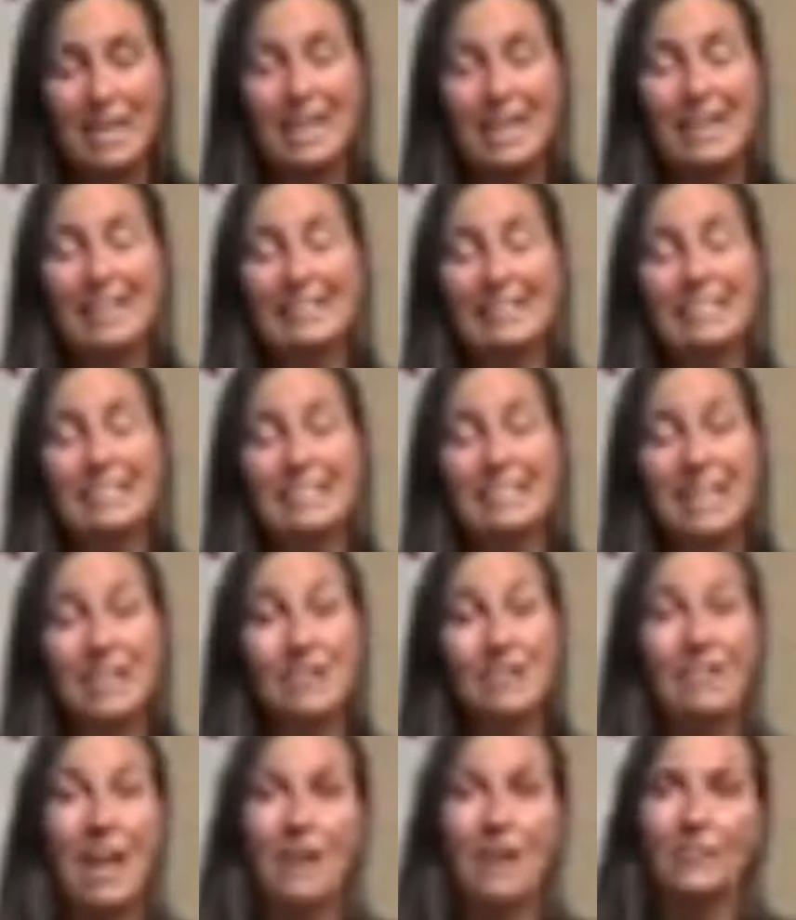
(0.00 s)
Instead of
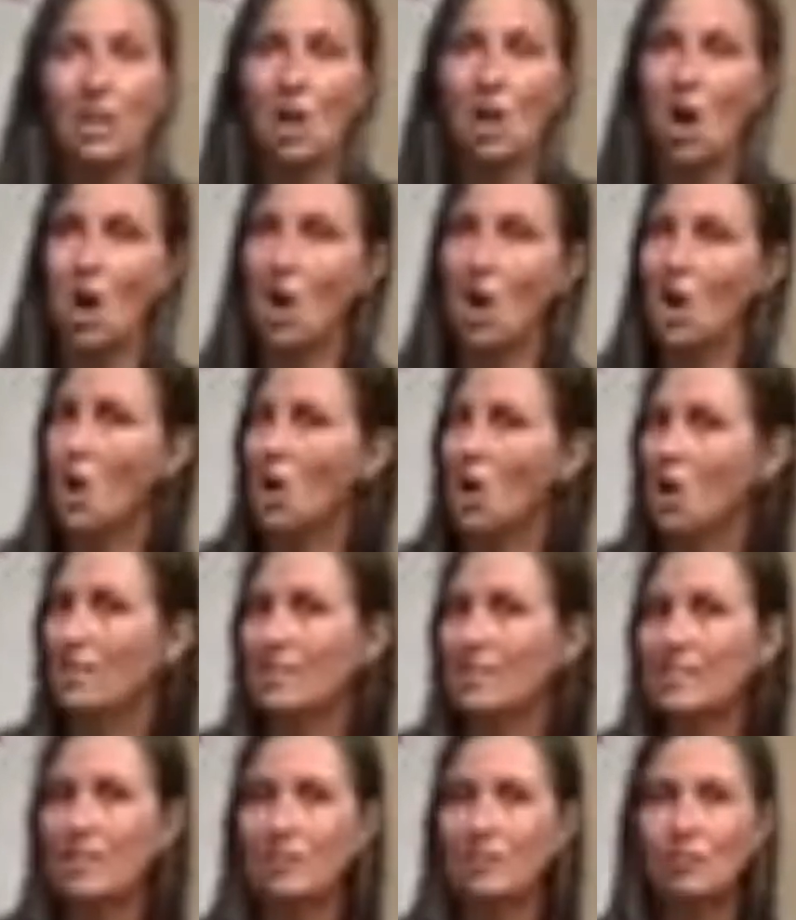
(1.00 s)
having all the
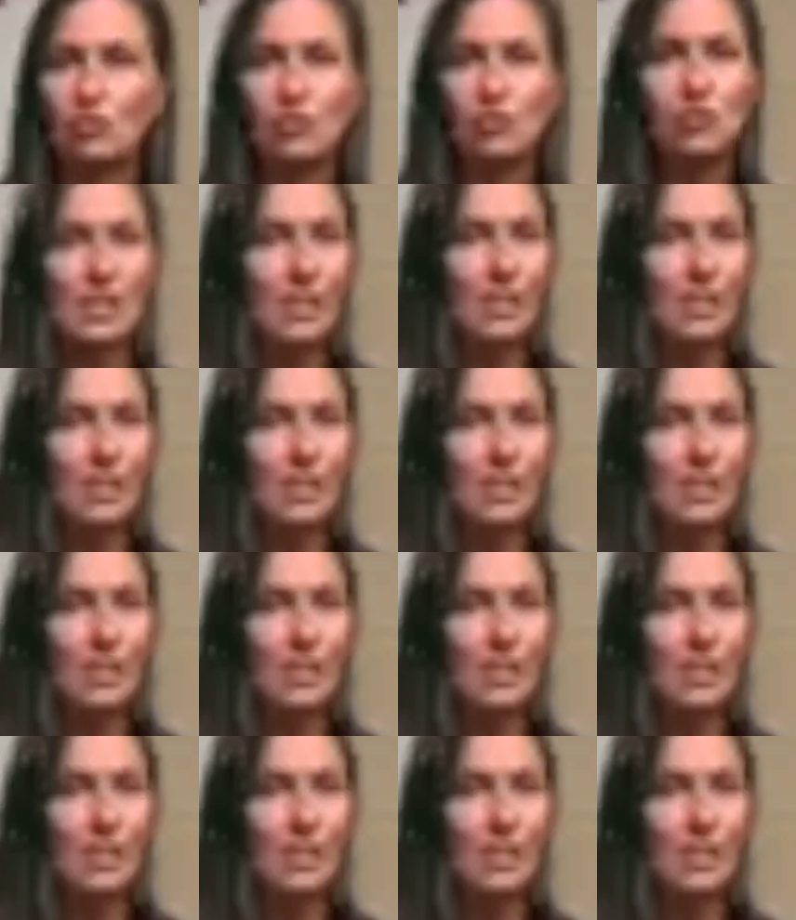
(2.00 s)
teachers and